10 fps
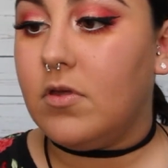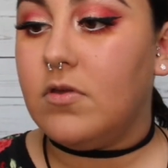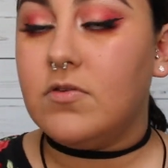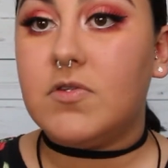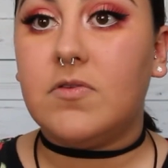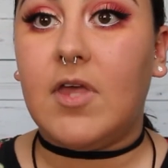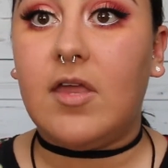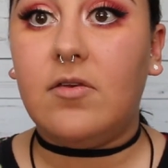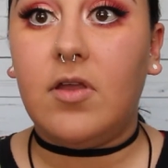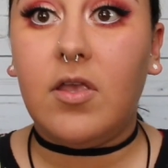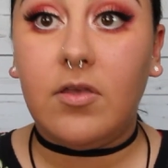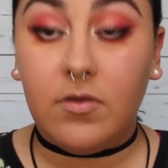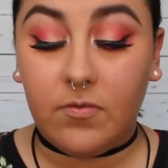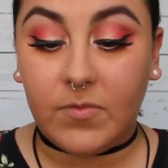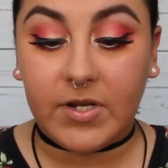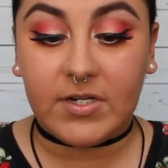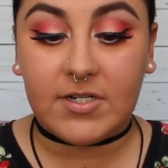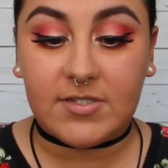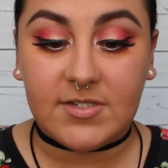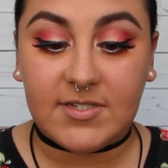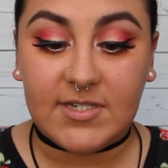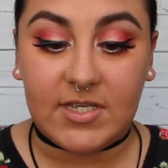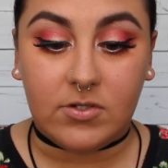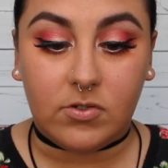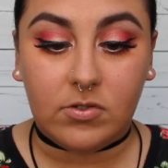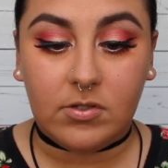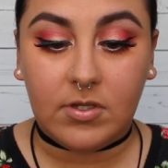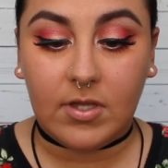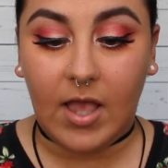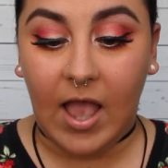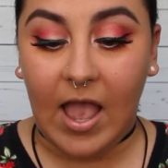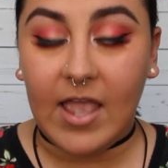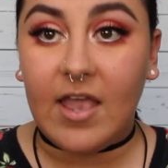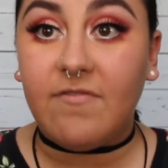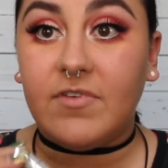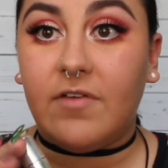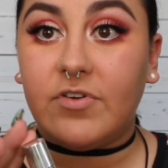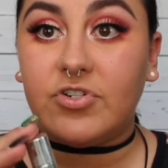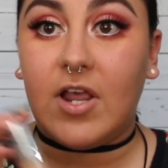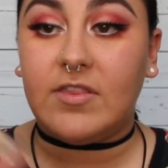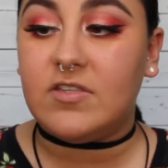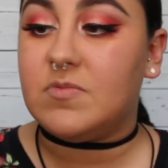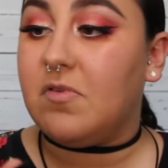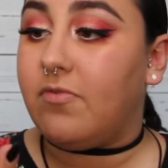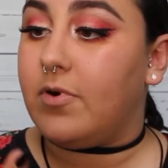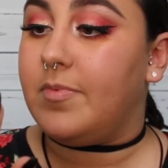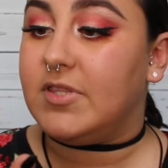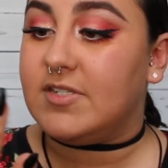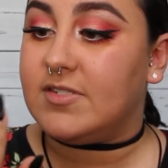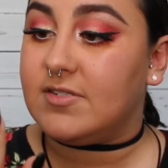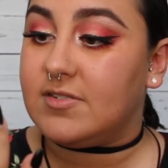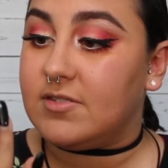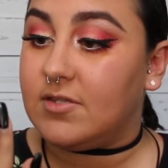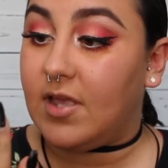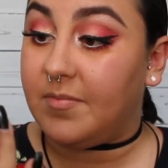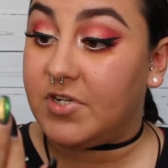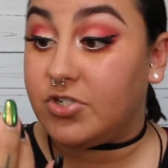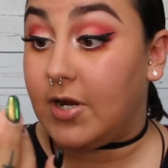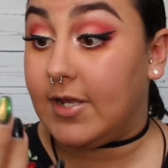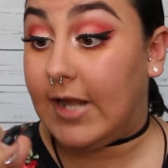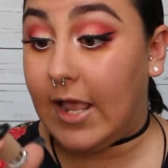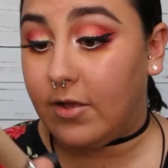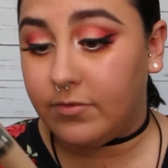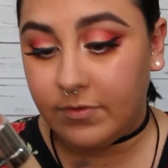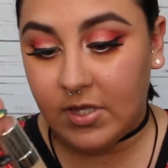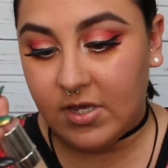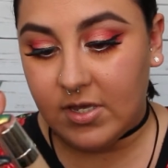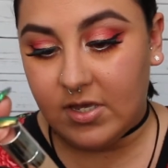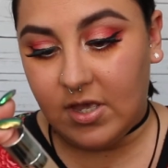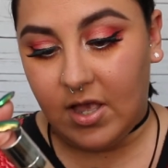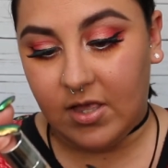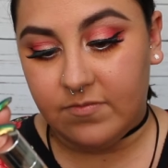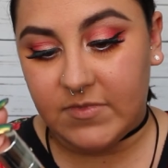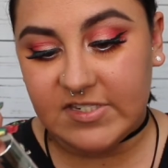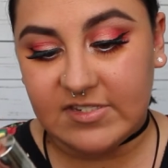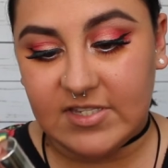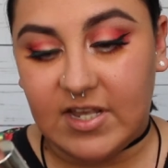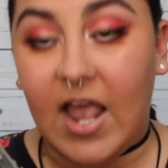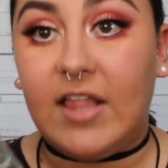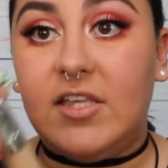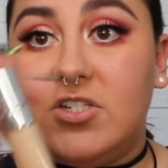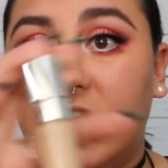So then we're going to conceal. I have never tried this before, but I'm going to try it now. This is the Kylie